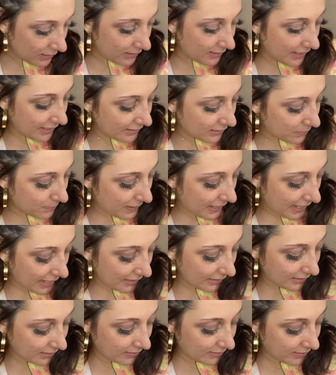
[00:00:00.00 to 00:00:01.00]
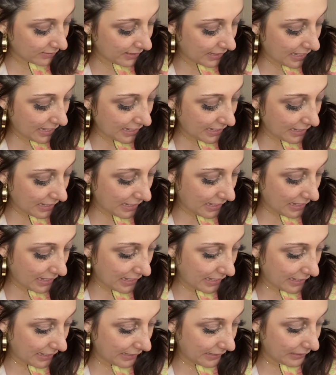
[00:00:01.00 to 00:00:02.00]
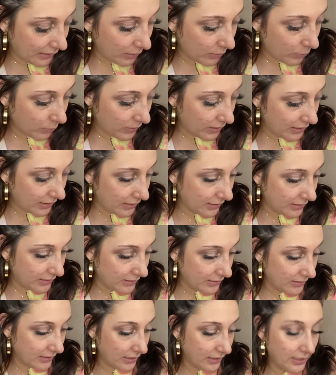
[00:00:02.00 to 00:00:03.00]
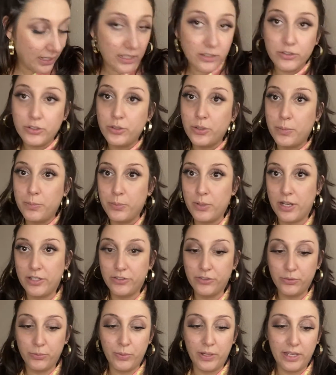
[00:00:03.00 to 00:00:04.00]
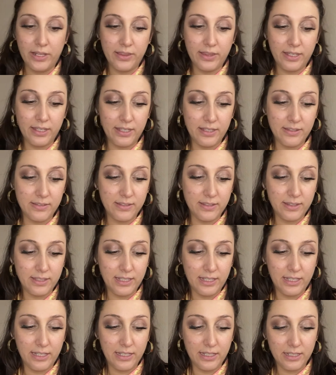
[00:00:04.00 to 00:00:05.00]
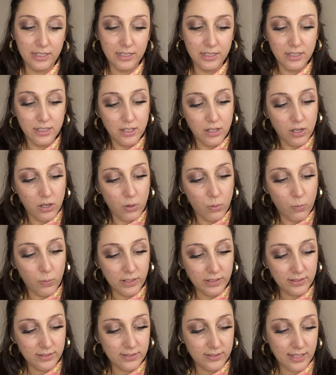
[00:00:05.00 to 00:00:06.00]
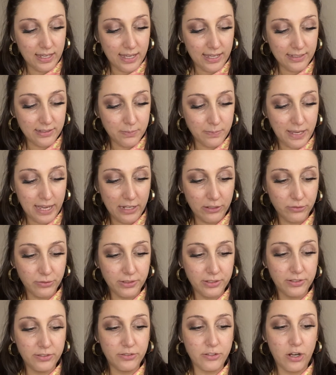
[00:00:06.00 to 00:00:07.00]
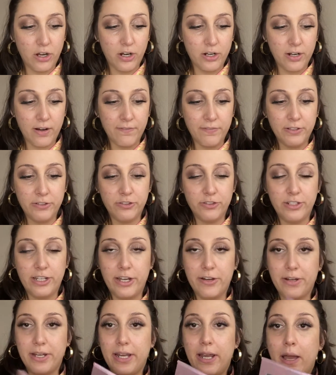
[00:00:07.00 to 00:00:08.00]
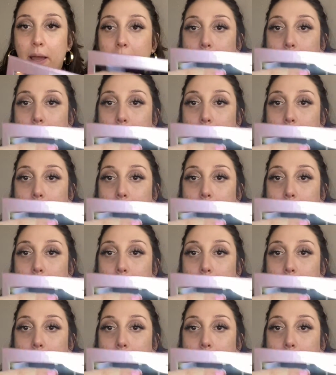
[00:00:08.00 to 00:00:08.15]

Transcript: Next palette that I was not too impressed with is the One Size Patrick Star Visionary